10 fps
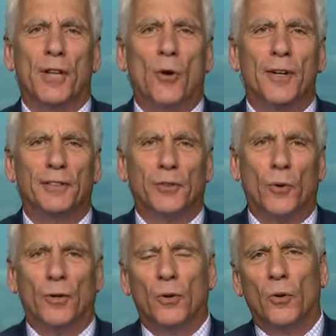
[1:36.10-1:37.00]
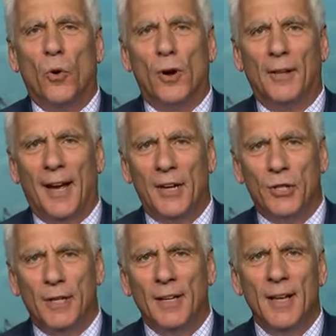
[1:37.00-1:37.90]
no historical
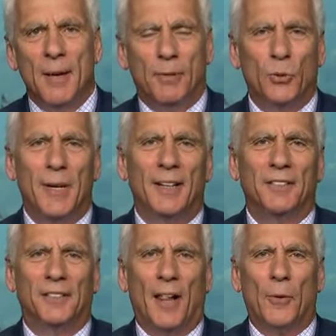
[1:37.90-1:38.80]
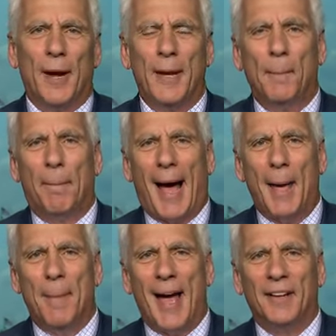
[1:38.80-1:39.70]
correlation between accelerated
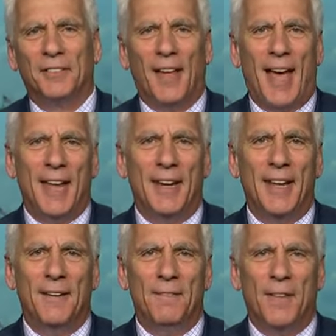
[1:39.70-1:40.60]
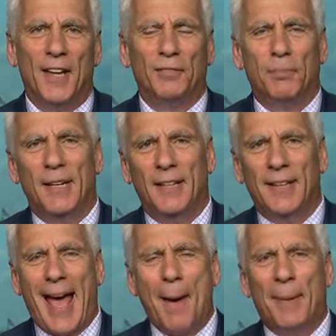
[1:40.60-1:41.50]
buybacks and investment in
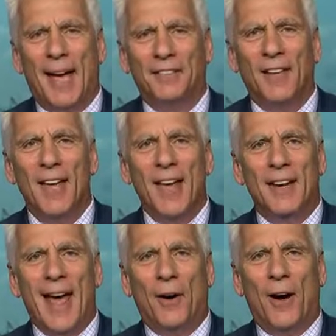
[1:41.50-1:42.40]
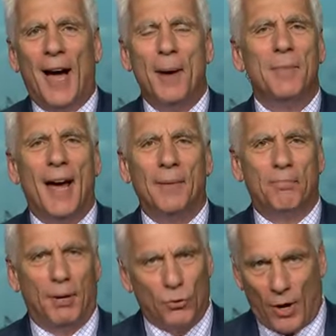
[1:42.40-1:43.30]
CapEx. Now, I'm not
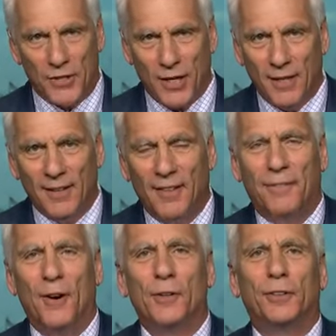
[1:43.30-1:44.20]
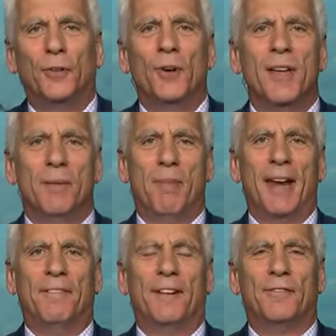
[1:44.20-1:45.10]
begrudging the folks who
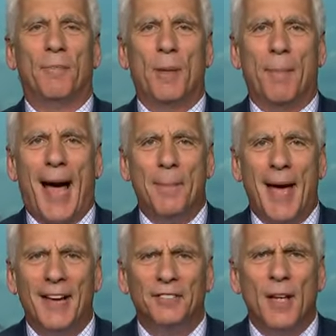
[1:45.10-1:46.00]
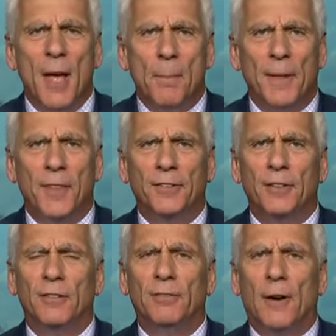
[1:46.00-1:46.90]
benefit from the buybacks, but this
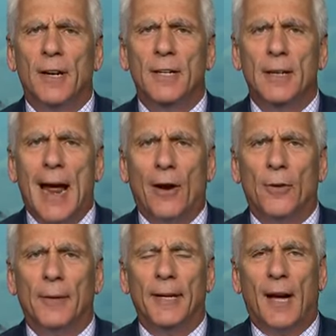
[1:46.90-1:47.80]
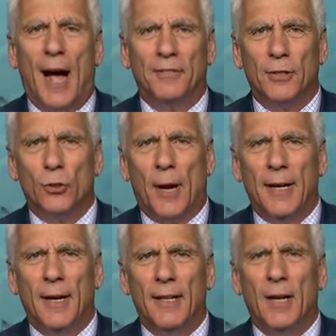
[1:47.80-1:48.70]
is very narrowly
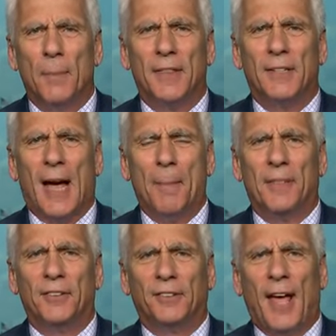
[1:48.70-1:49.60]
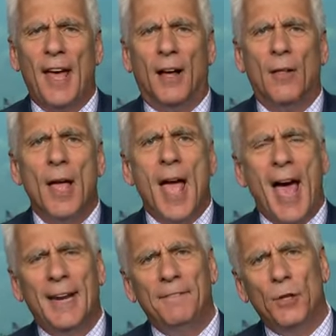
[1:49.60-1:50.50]
concentrated income at the top of the scale.
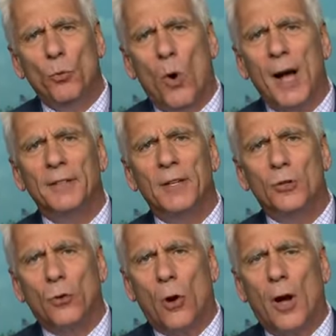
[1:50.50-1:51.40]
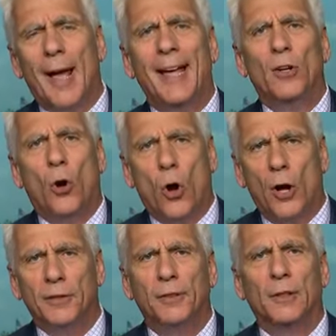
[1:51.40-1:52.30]
And if you want to draw a
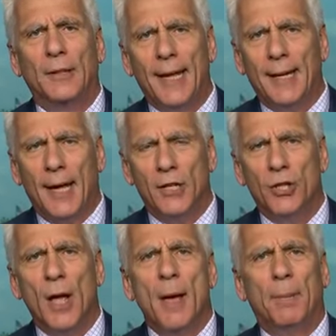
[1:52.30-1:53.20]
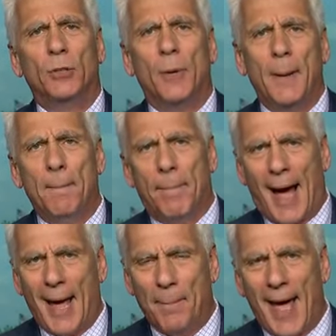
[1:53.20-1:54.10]
causal linkage between
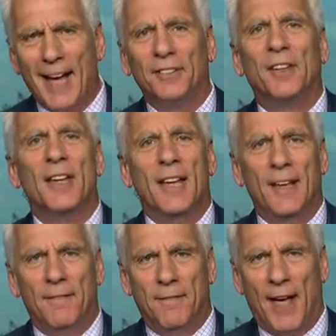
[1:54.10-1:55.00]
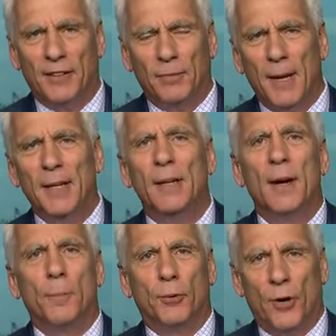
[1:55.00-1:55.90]
buybacks, investment,
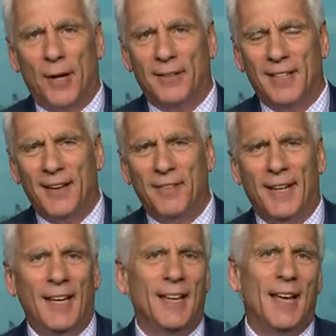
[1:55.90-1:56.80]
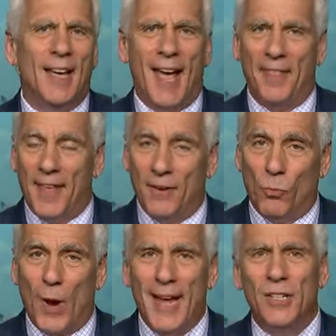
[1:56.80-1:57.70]
productivity, and then
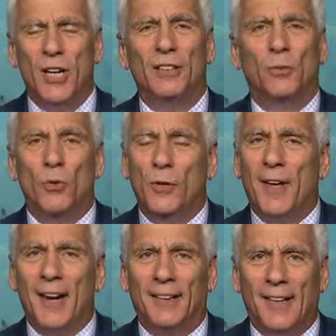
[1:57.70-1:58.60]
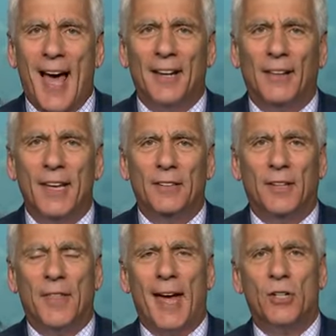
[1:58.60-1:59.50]
wages, you've got a lot of links in
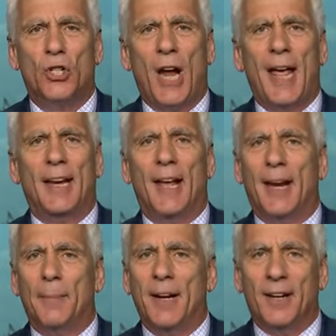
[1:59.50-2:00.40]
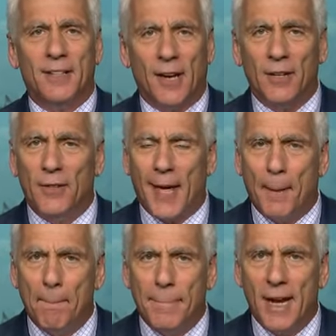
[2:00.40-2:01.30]
that chain, and I'm here to tell you that
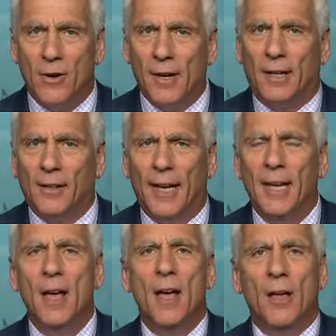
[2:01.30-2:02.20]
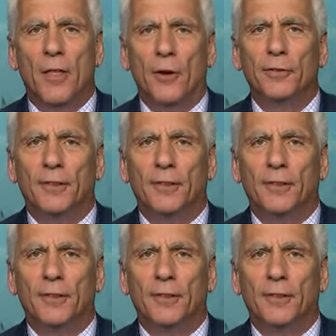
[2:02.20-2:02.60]
empirically, those